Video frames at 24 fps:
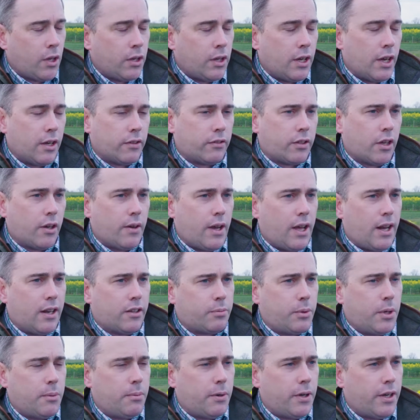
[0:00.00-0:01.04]
Yeah, so
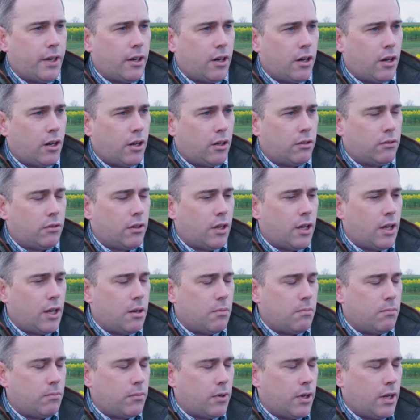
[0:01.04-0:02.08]
LSPB are
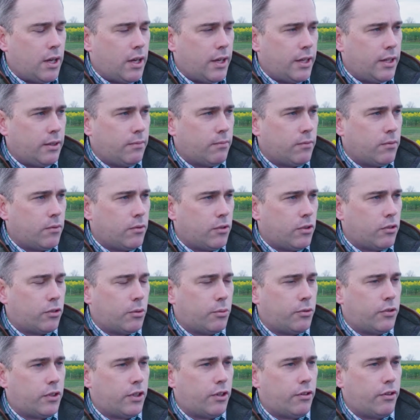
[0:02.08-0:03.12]
a
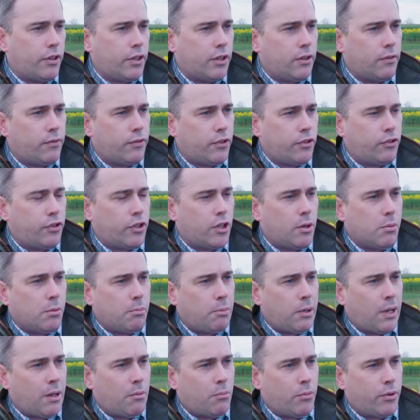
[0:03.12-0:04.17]
subsidiary of the
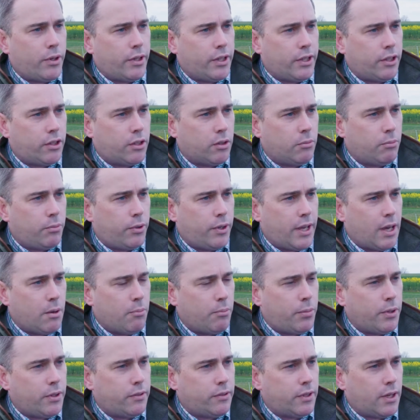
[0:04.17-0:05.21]
German plant breeding company
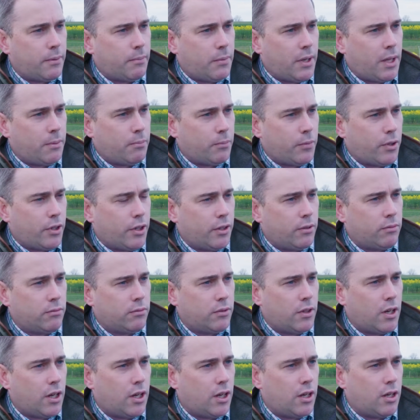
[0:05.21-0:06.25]
MPZ Lemke,
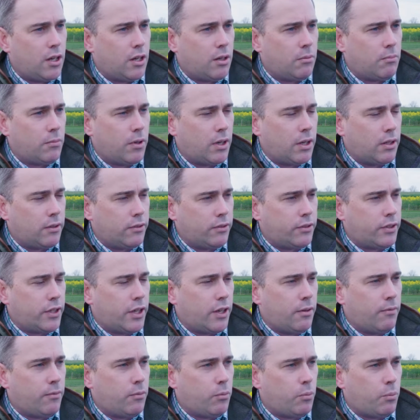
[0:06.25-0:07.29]

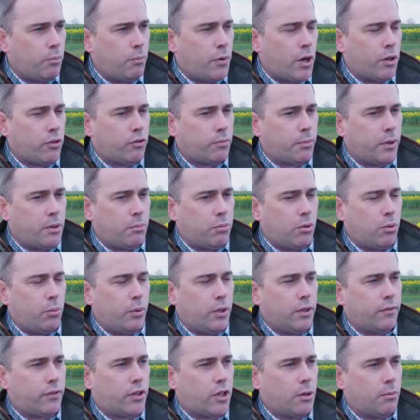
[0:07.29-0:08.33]
and most people
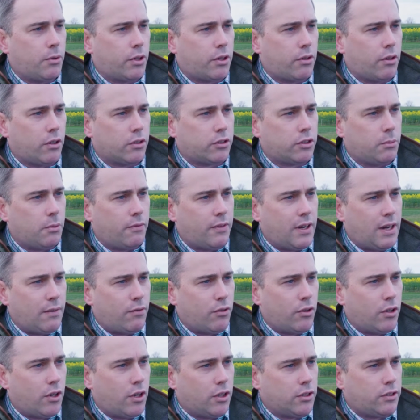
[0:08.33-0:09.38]
will have come across some of our
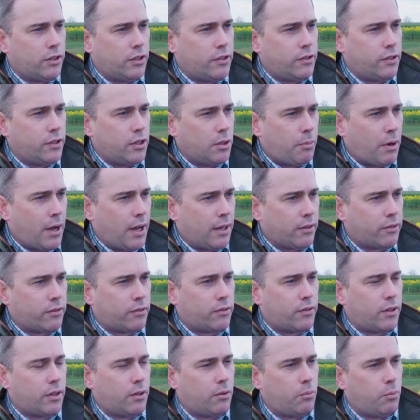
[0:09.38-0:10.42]
varieties in the
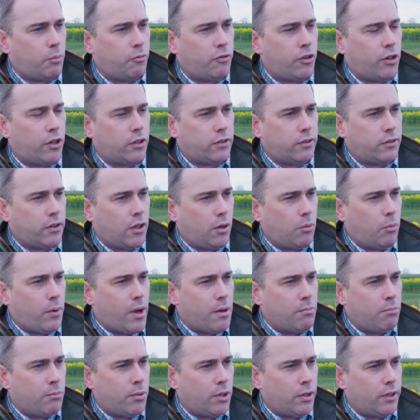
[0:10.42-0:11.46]
past, varieties like
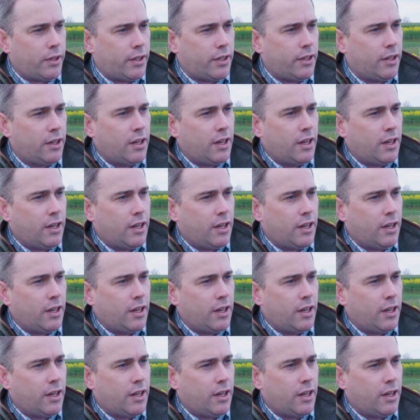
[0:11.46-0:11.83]
Wembley,